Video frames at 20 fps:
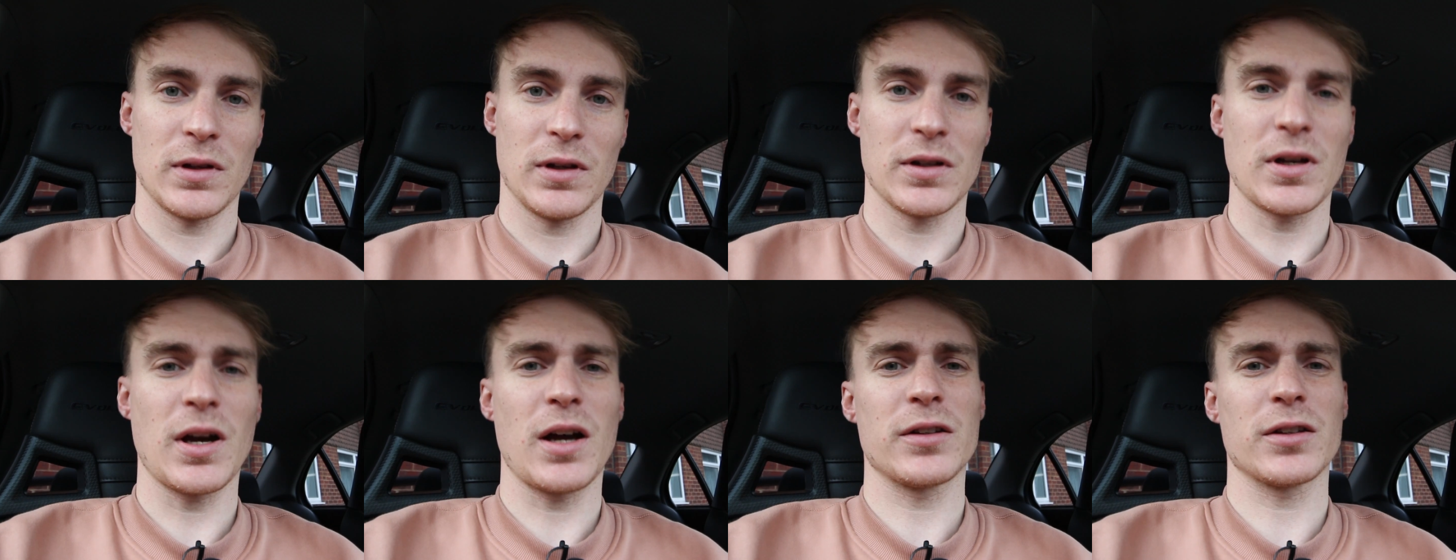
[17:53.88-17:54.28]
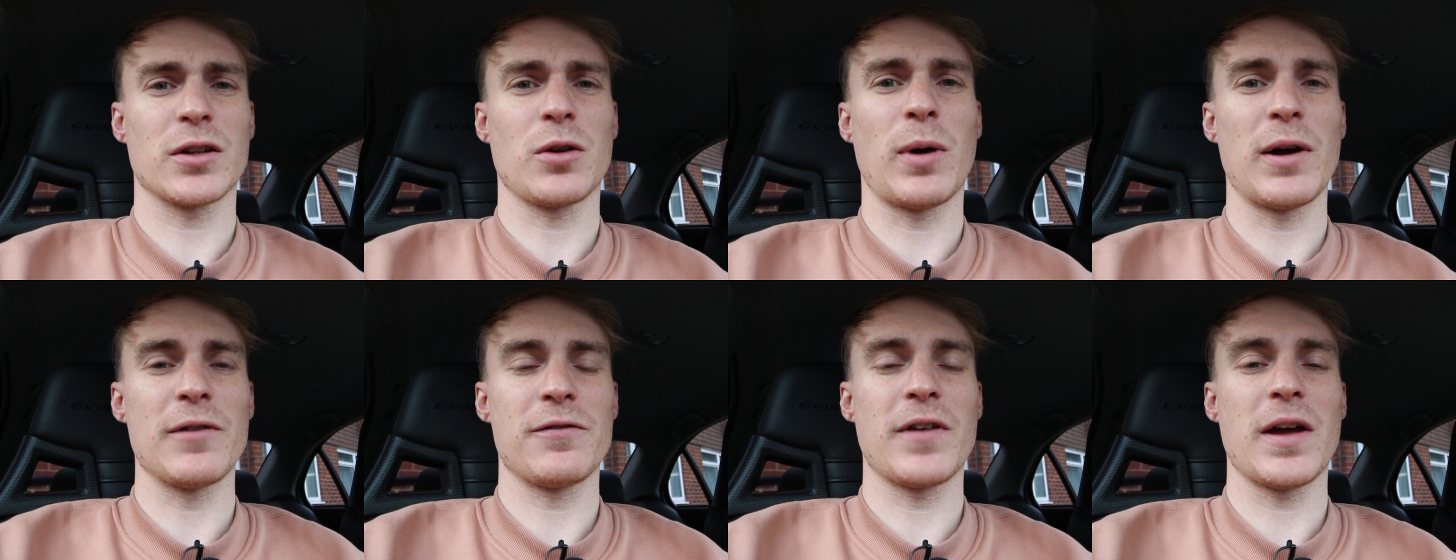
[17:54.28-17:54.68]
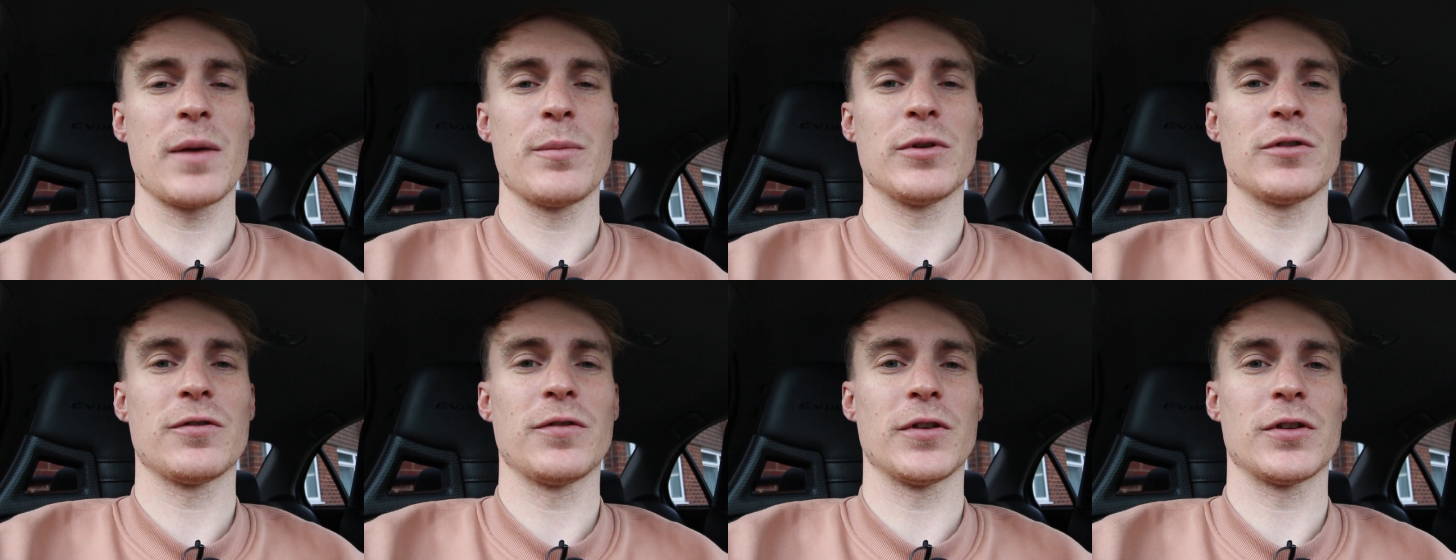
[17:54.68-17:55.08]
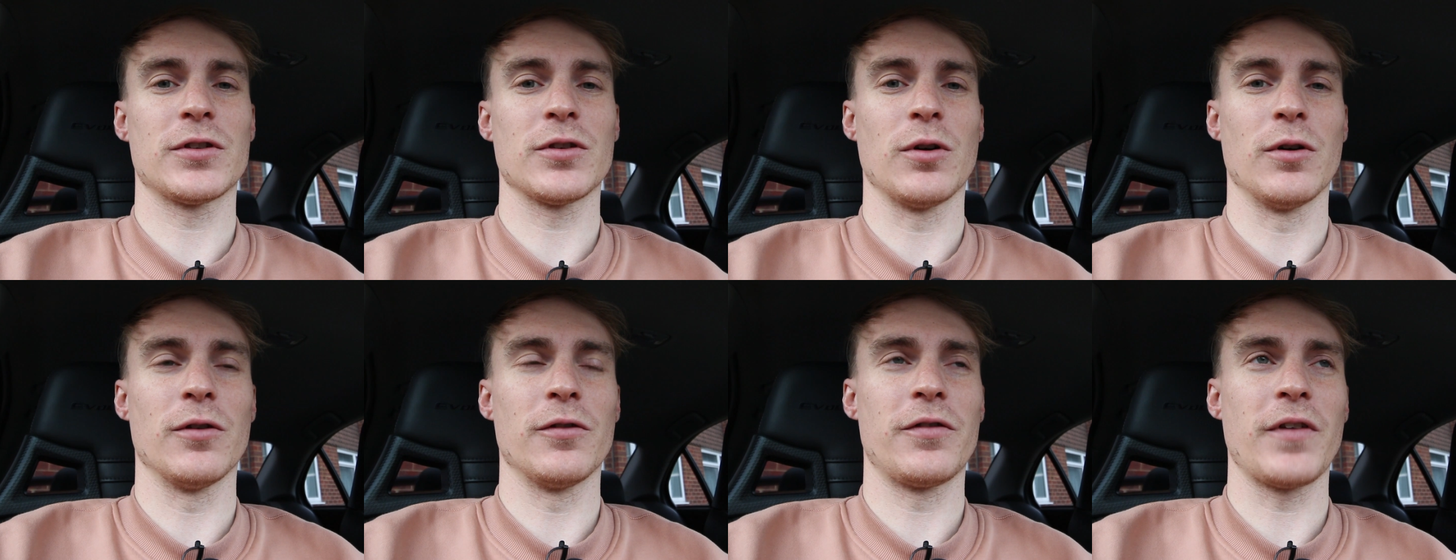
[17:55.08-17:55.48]
These cars are quite famous for
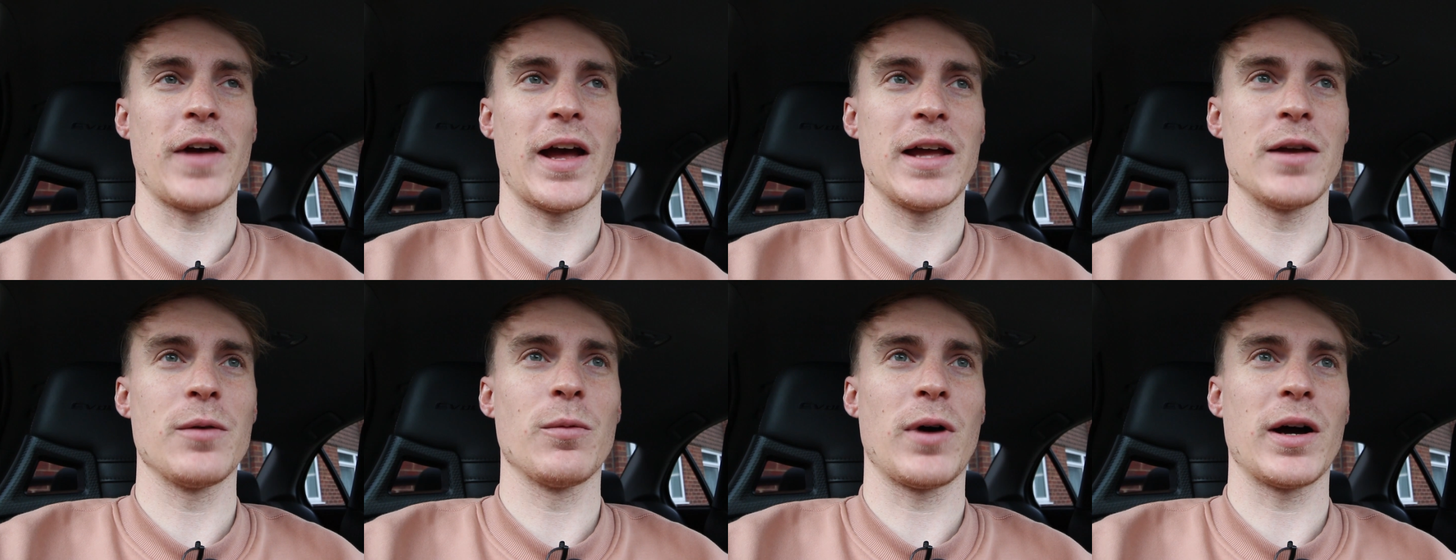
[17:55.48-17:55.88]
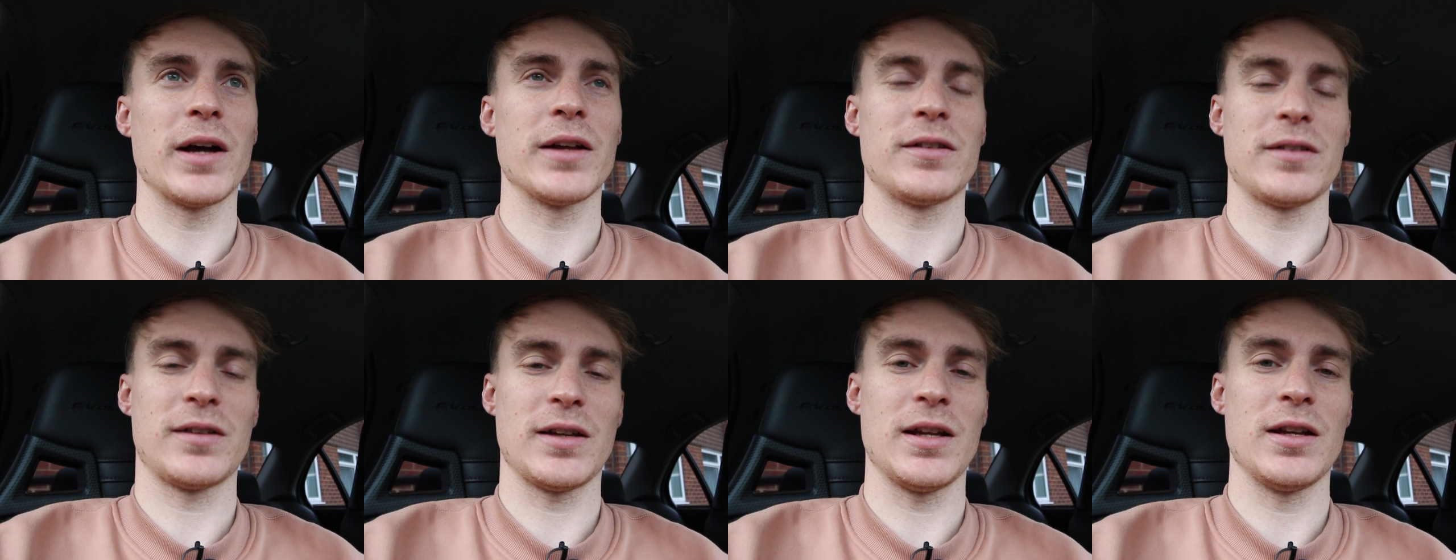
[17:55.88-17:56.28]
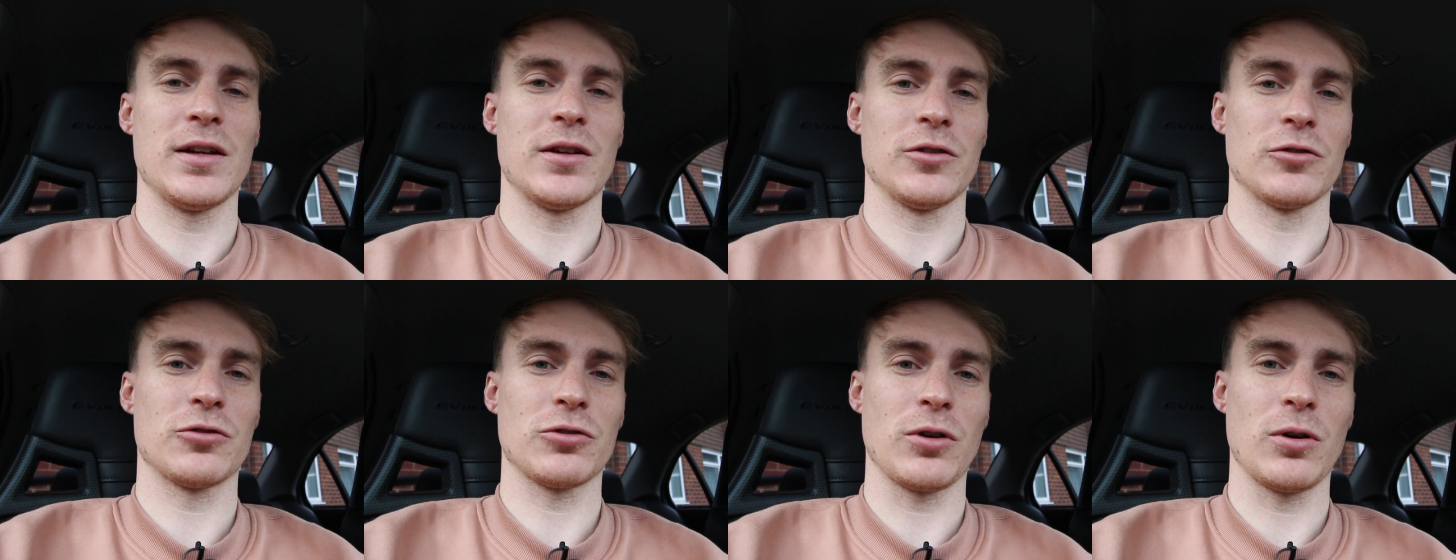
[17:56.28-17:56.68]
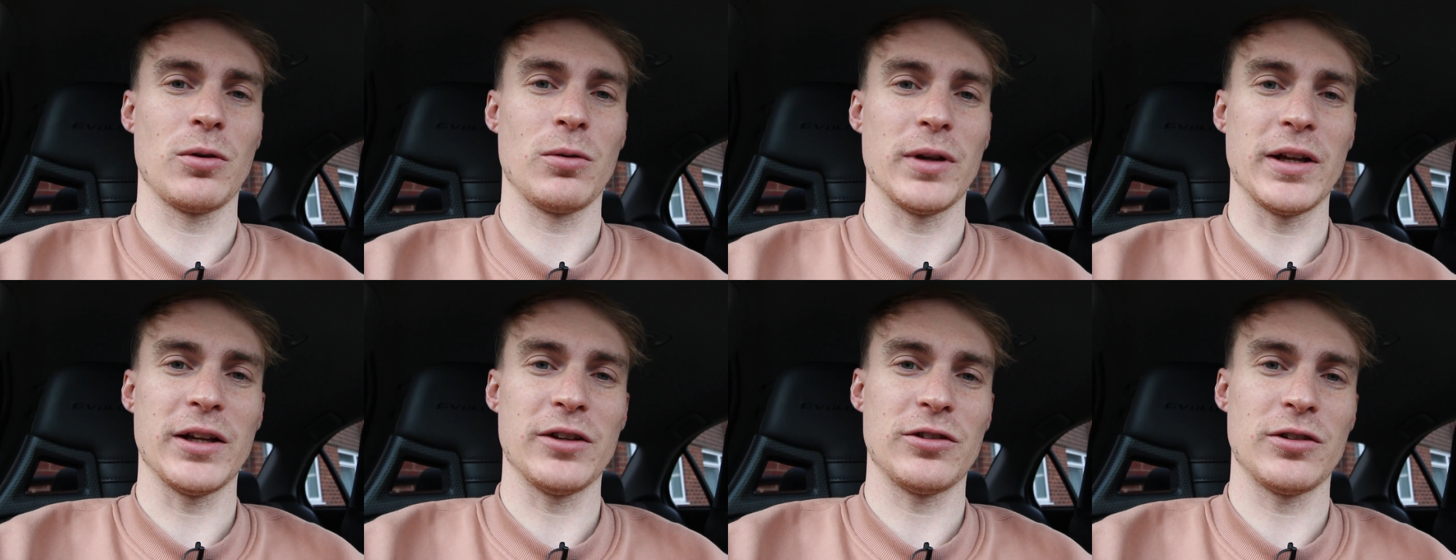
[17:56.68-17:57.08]
sort of AYC
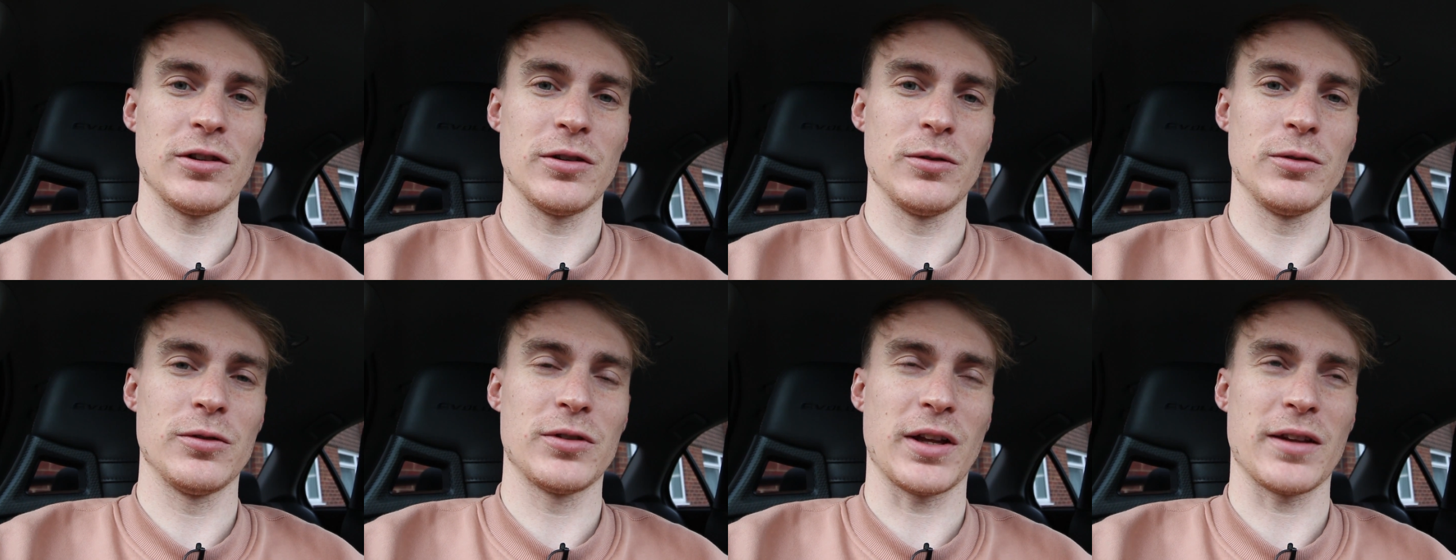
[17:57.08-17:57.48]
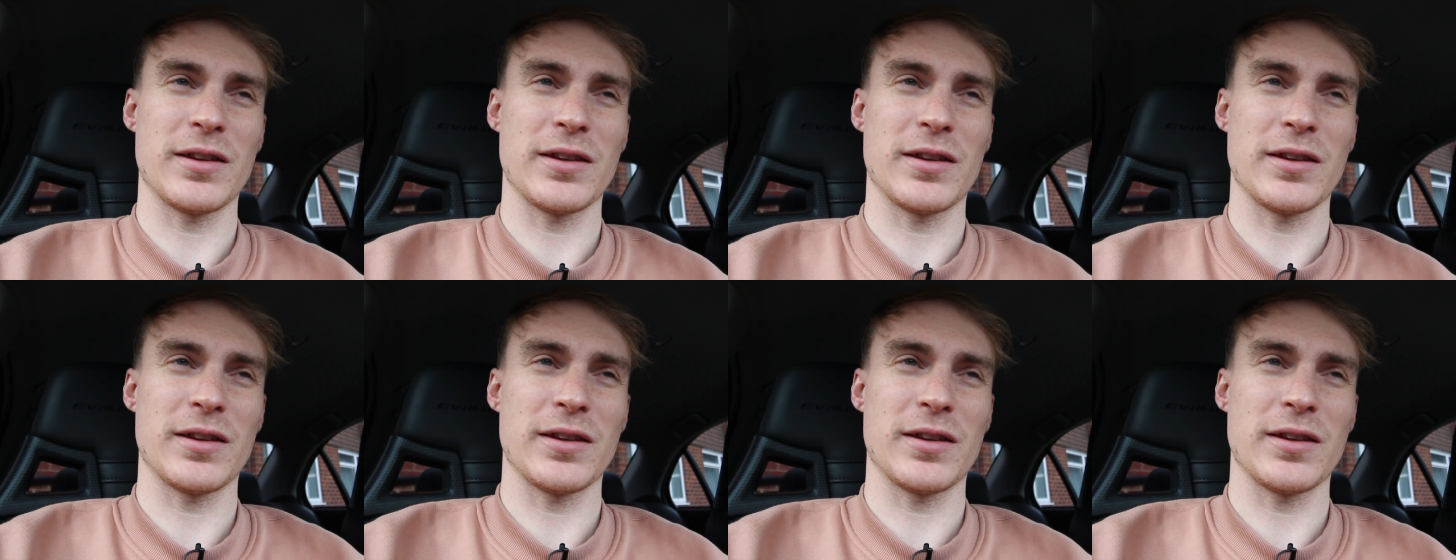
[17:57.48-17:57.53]
control issues.